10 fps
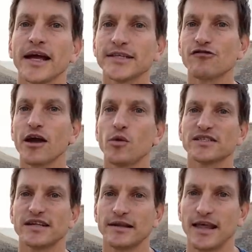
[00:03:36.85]
Israel
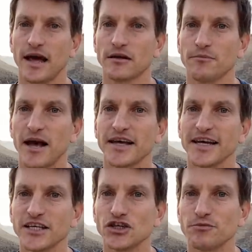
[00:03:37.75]
was attacked by
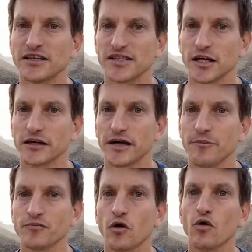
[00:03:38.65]
Egypt and Syria
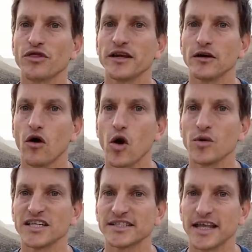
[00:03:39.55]
on the
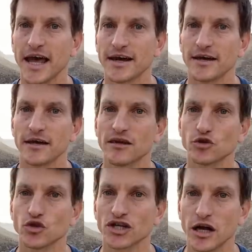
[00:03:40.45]
holiest day in the
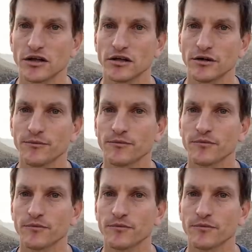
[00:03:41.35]
Jewish calendar.